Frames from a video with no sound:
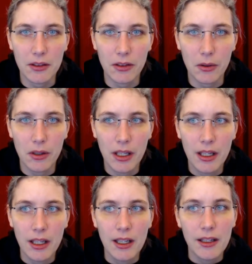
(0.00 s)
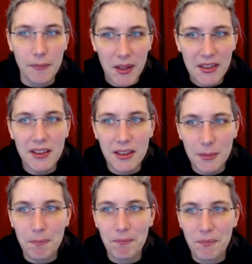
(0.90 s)
So this is
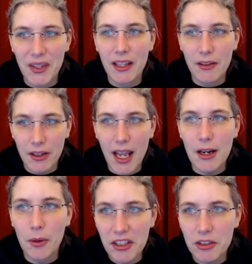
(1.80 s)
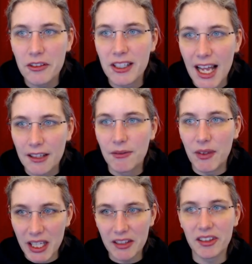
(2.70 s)
questions like
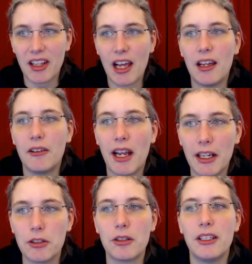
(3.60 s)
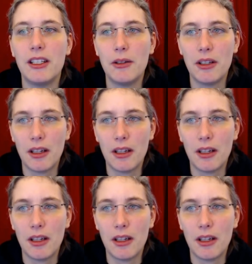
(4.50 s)
these are actually